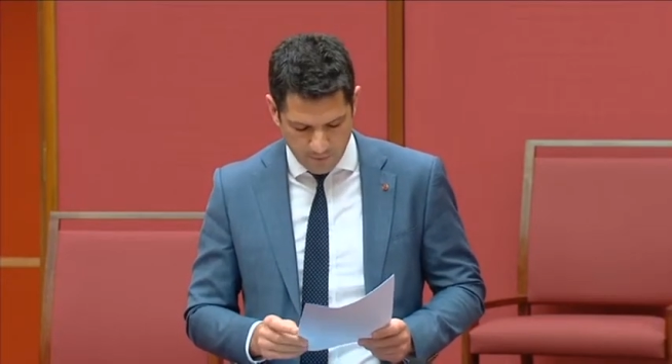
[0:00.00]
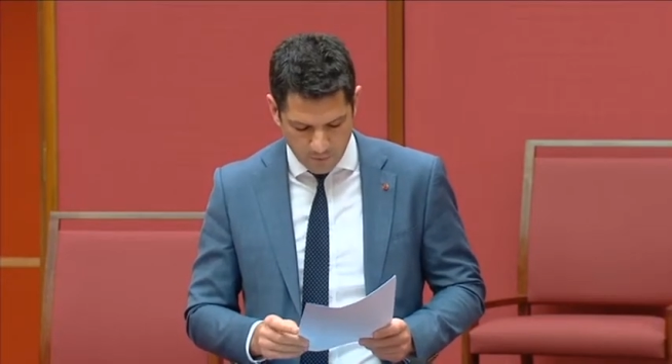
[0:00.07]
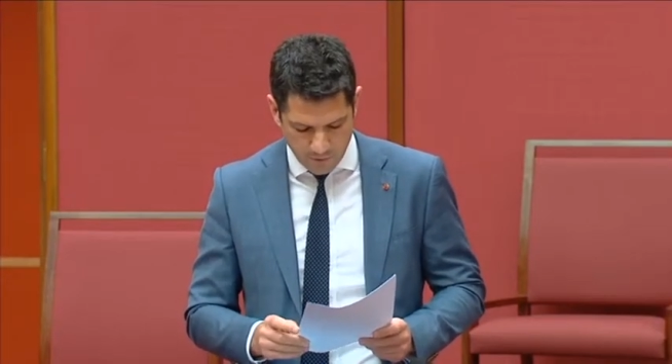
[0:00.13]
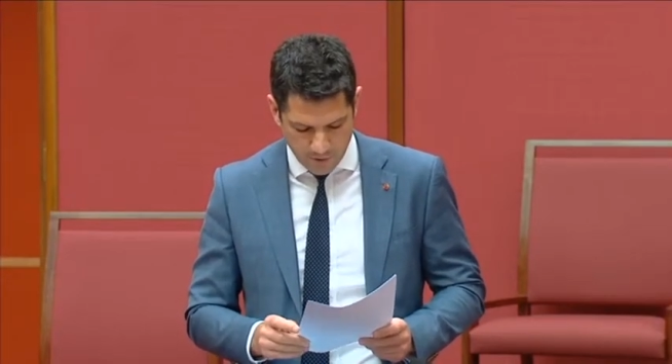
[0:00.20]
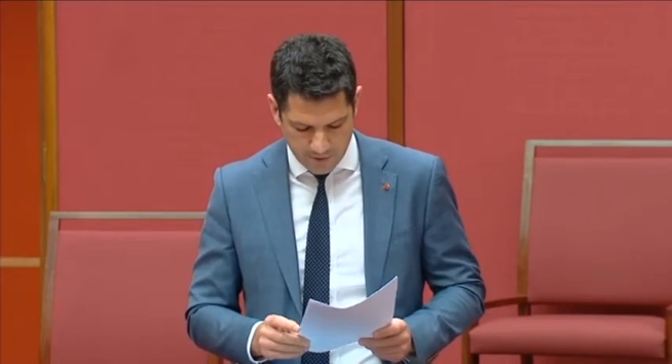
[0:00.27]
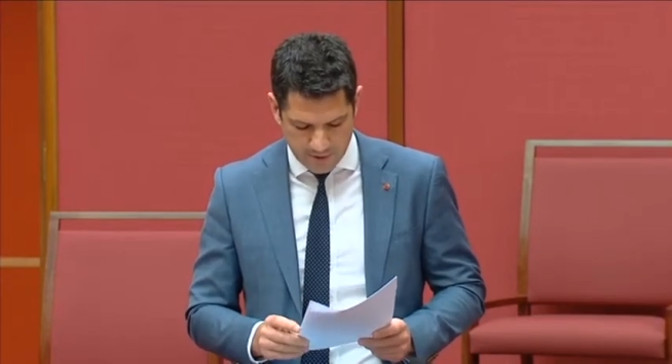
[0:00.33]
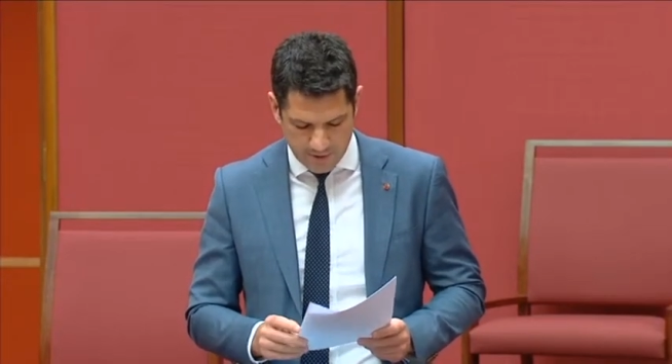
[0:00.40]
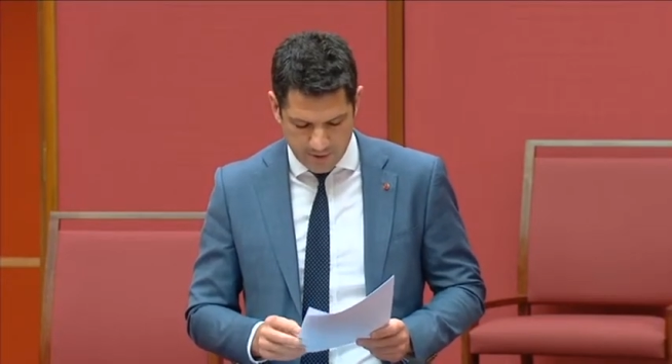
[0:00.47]

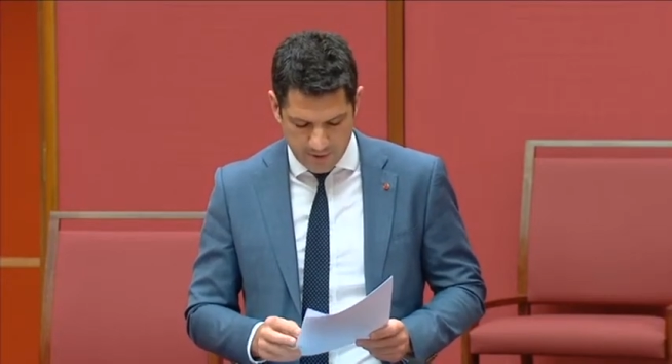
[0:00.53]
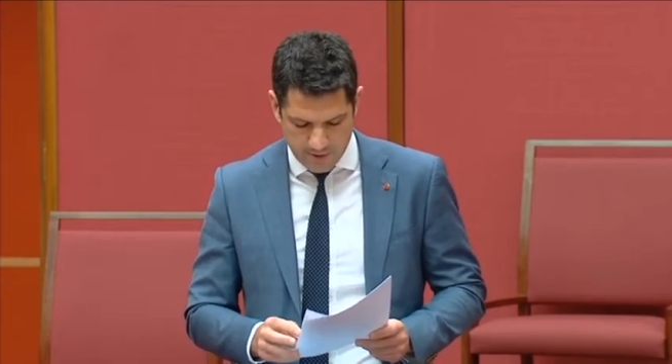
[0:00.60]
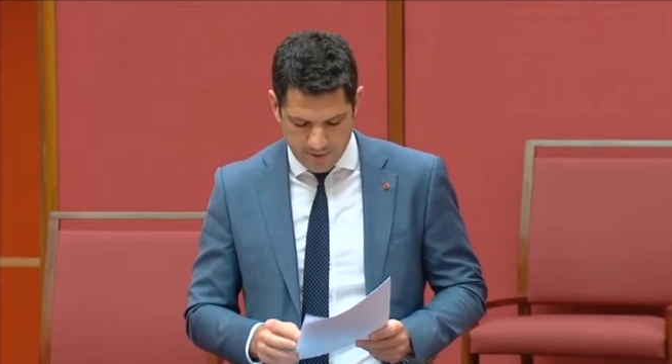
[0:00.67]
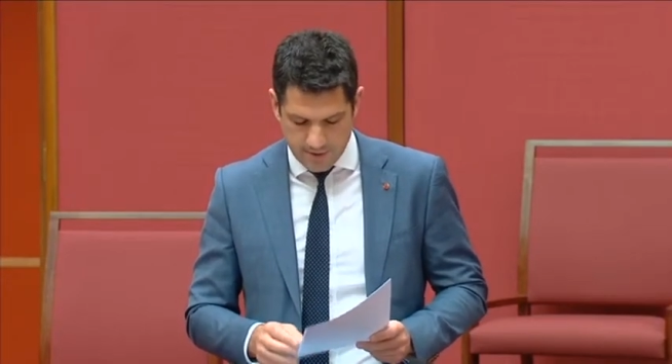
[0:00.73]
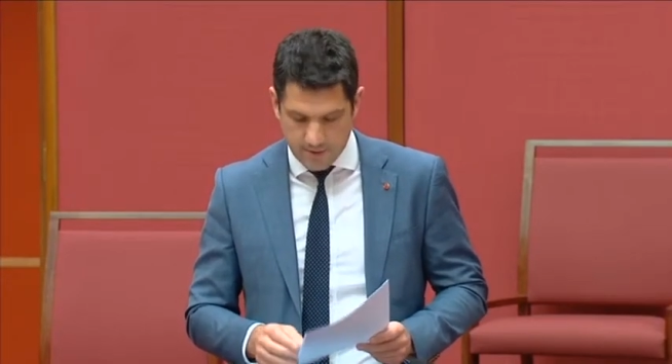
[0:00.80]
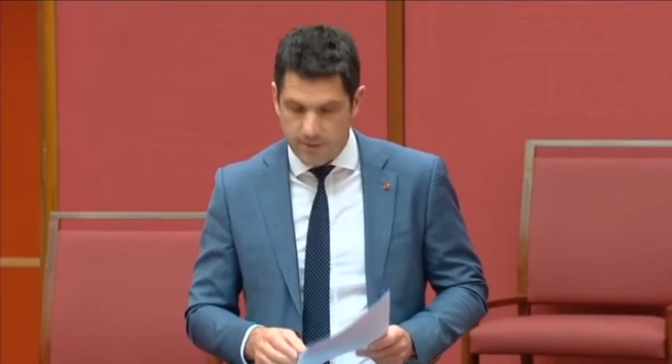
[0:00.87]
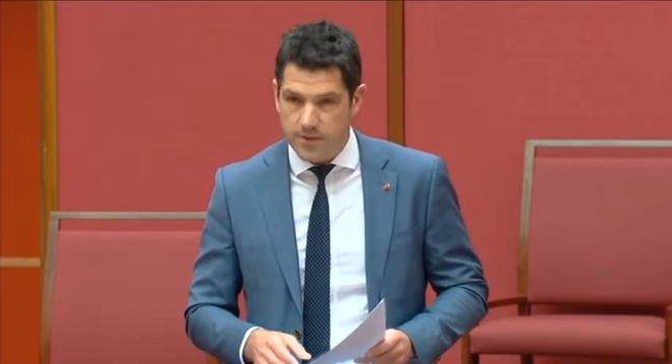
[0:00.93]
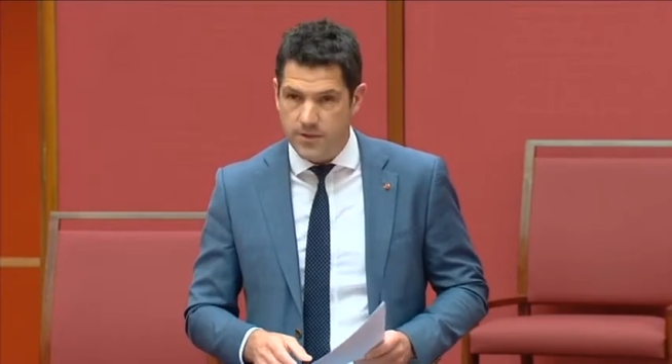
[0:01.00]
work
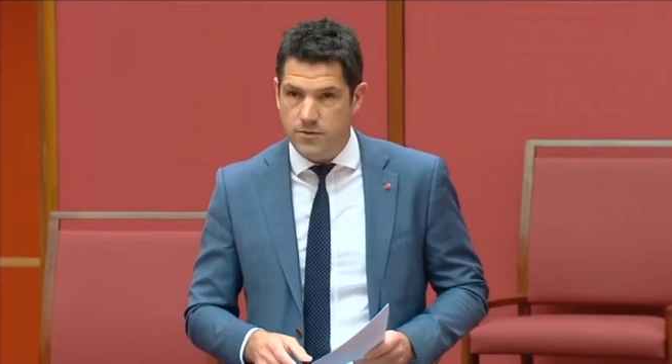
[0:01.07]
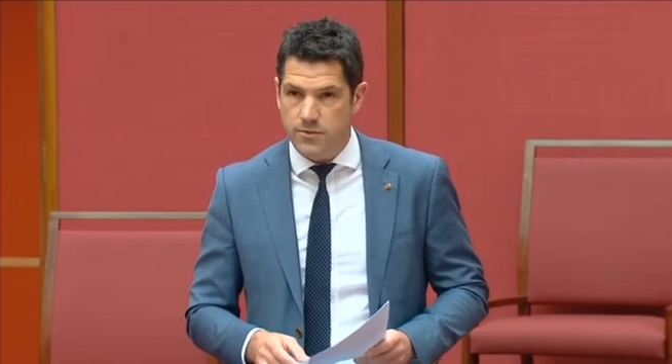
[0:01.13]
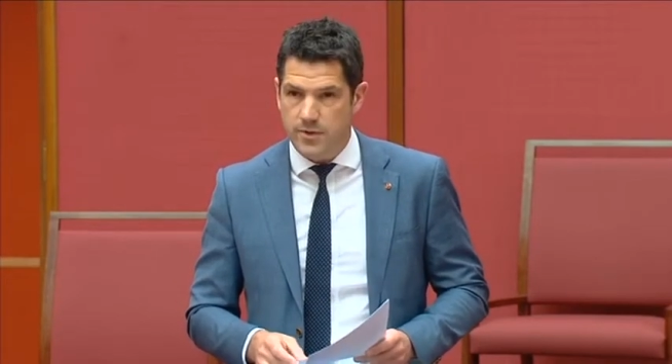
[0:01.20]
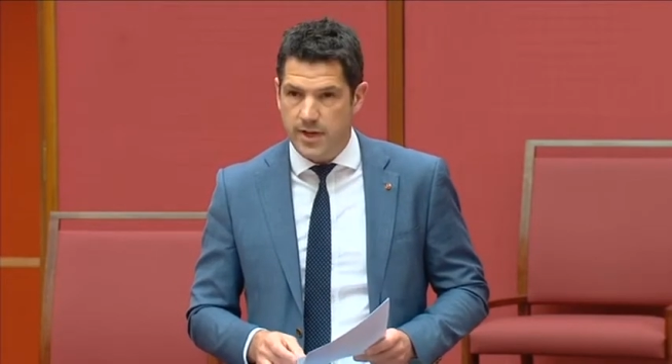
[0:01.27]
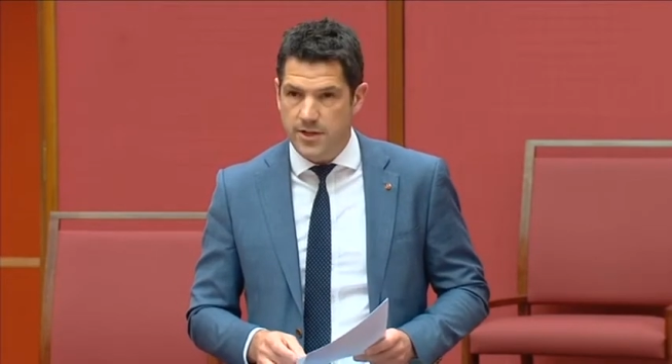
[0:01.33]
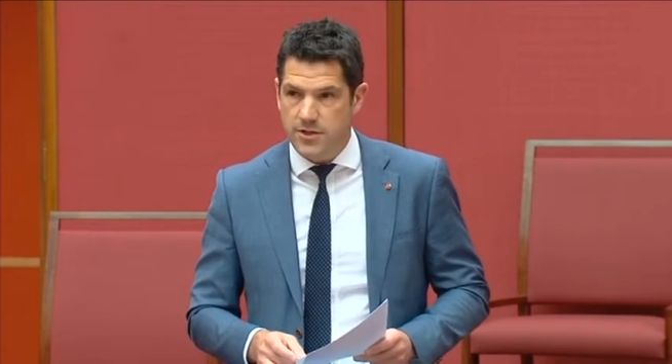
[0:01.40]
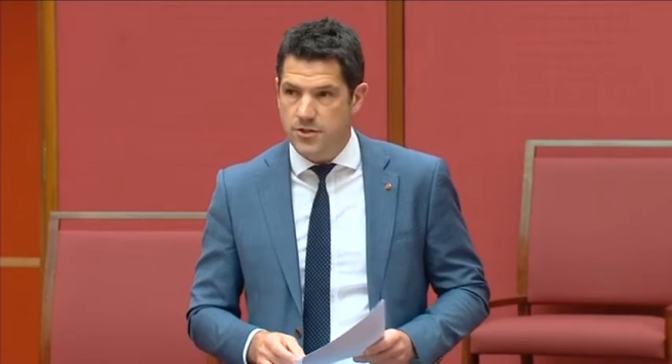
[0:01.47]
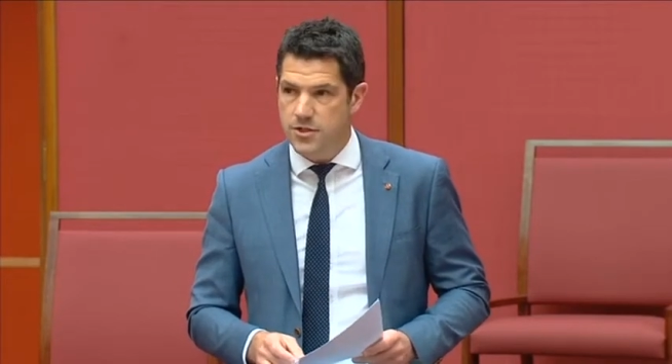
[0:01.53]
this
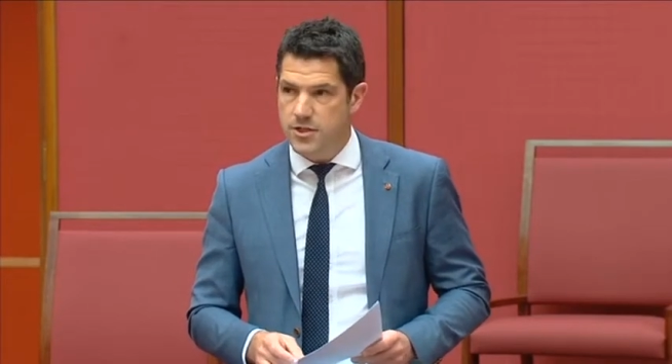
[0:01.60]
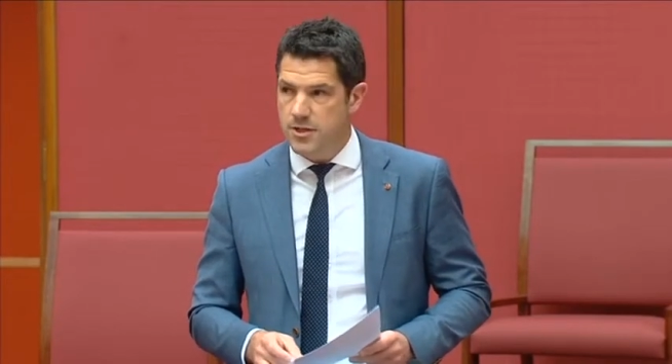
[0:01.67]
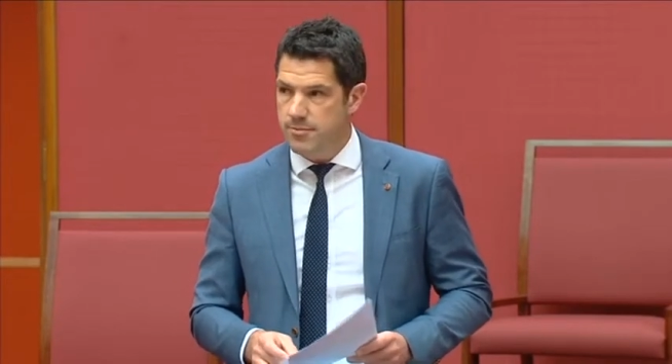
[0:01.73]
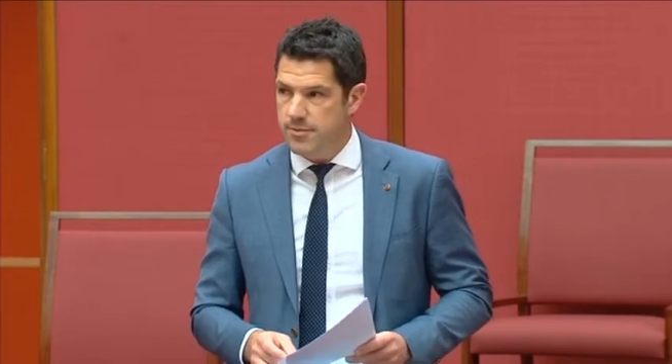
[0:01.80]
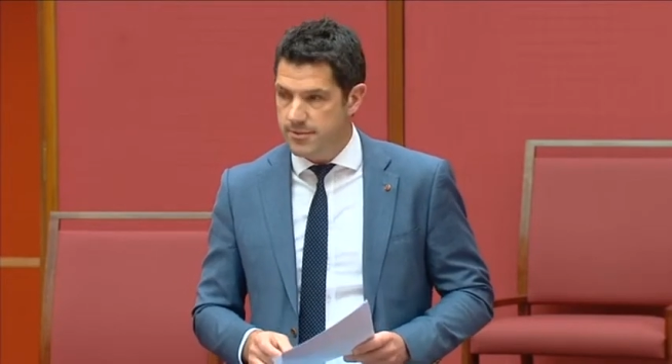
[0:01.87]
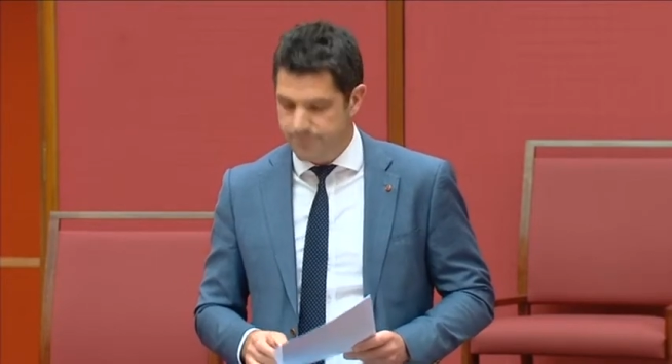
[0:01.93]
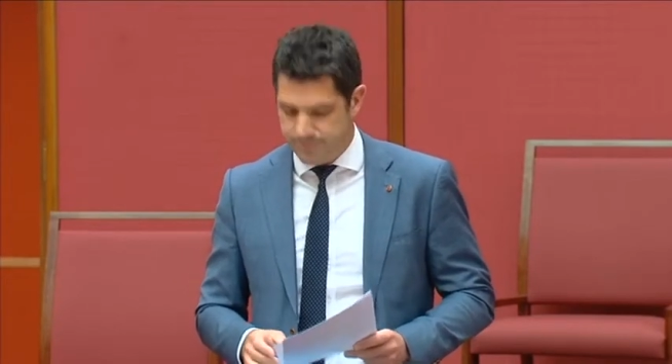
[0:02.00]
relationship,